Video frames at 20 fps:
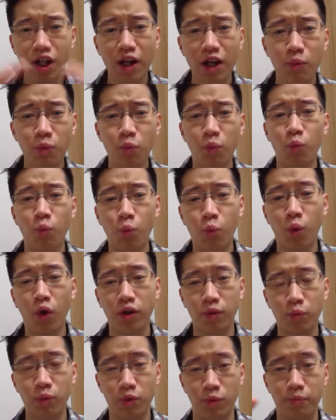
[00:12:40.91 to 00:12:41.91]
and
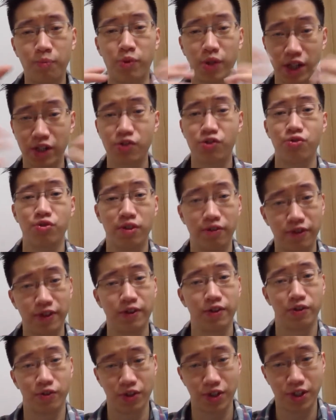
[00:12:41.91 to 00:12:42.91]
what brings you a
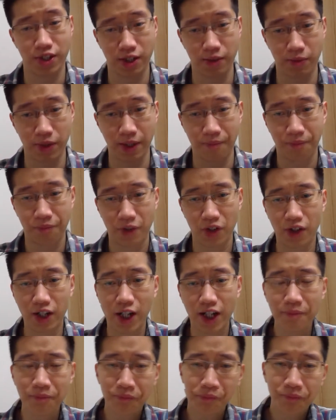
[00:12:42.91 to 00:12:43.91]
very good CV.
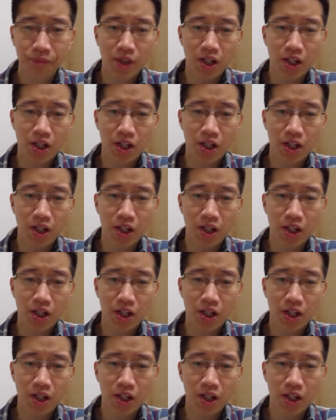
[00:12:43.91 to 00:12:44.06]
Okay.